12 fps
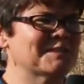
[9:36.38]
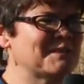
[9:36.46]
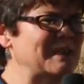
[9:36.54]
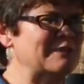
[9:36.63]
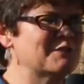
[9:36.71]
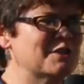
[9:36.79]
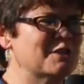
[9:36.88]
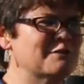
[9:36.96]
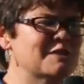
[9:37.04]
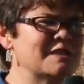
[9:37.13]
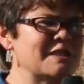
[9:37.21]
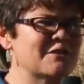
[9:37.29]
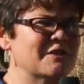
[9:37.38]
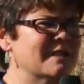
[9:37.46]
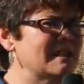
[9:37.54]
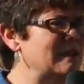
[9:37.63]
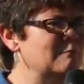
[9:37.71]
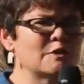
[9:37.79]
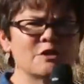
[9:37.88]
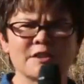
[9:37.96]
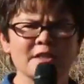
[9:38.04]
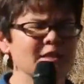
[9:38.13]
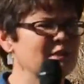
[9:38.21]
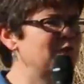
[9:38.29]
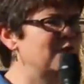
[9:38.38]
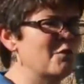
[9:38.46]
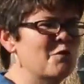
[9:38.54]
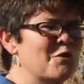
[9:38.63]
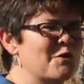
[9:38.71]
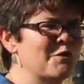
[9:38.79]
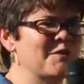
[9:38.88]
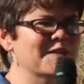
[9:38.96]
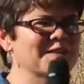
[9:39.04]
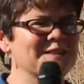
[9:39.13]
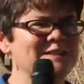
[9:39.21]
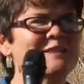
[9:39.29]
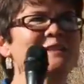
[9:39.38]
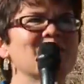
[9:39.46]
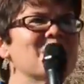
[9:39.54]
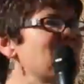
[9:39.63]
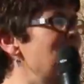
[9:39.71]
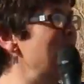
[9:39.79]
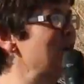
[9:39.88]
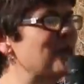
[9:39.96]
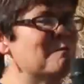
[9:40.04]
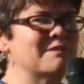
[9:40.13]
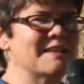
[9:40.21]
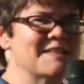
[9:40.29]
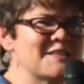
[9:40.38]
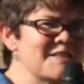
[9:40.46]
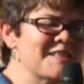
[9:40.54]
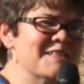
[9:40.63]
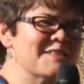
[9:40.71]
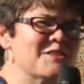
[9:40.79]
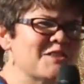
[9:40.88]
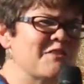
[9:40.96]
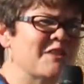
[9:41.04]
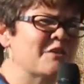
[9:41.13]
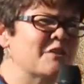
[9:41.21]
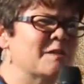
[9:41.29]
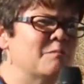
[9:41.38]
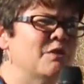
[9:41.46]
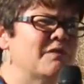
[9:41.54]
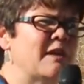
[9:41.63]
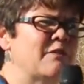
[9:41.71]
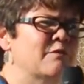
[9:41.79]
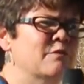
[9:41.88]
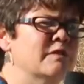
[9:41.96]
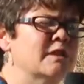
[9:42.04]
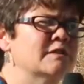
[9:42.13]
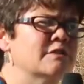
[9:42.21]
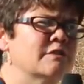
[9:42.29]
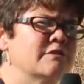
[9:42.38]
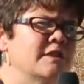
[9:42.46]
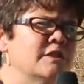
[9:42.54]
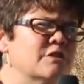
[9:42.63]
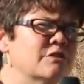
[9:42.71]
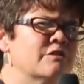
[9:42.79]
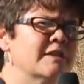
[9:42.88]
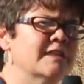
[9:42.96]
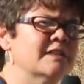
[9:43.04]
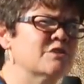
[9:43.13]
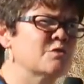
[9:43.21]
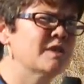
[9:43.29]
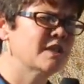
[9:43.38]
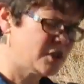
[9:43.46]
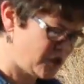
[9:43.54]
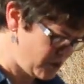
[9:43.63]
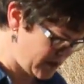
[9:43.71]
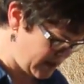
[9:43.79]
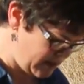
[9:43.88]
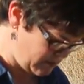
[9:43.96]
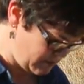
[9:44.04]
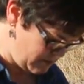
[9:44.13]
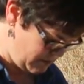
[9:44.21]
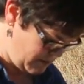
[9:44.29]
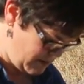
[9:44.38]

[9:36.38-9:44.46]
the Thousand Oaks area, I'm looking for where the place is that they're going to put that through in the Agoura Hills. We can do it here.